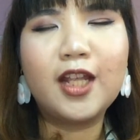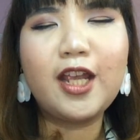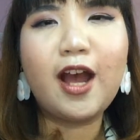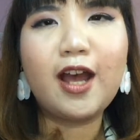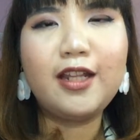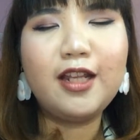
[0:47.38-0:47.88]

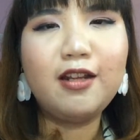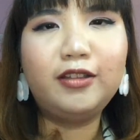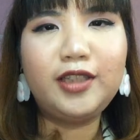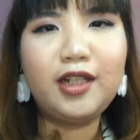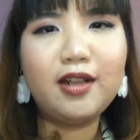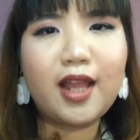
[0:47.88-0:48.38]
yeah, I didn't
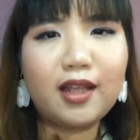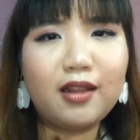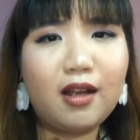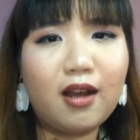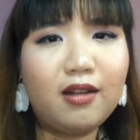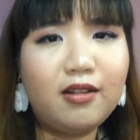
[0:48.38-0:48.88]
really like
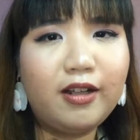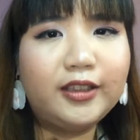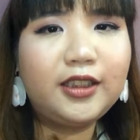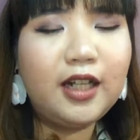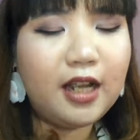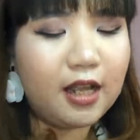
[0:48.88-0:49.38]
the
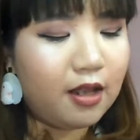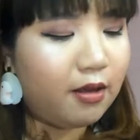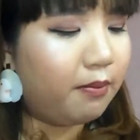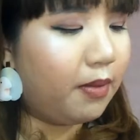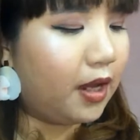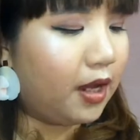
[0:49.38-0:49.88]
color.
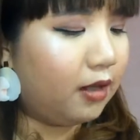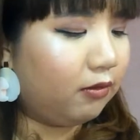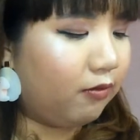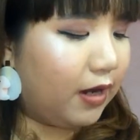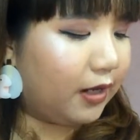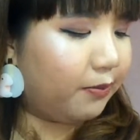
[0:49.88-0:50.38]

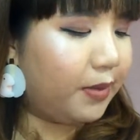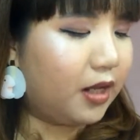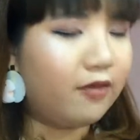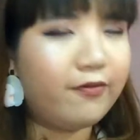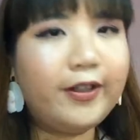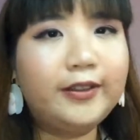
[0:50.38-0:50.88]
But when
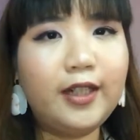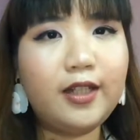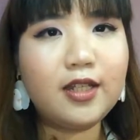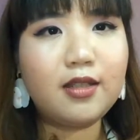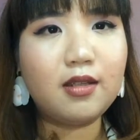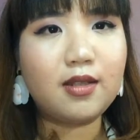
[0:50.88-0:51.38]
Benefit
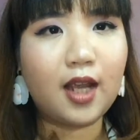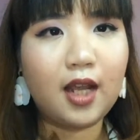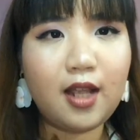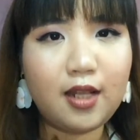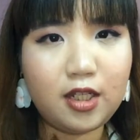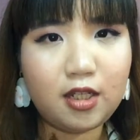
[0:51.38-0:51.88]
released the
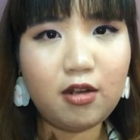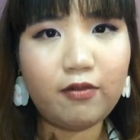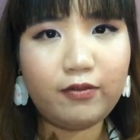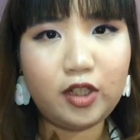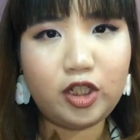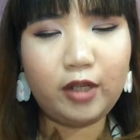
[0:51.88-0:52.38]
second edition
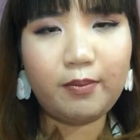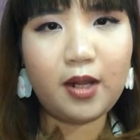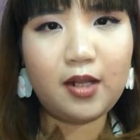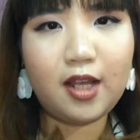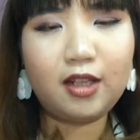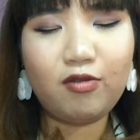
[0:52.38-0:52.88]
of the cheek
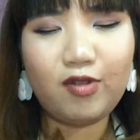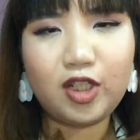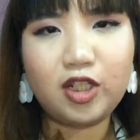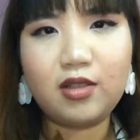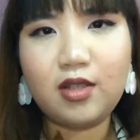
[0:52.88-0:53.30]
palette, which is